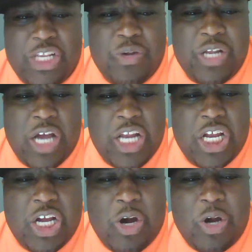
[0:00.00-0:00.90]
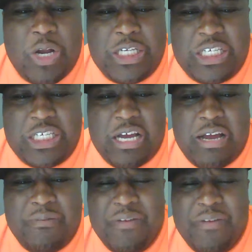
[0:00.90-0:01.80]
doing the undercard and
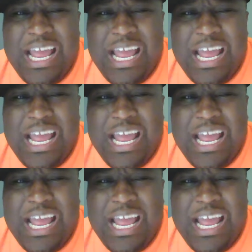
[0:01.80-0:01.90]
stuff.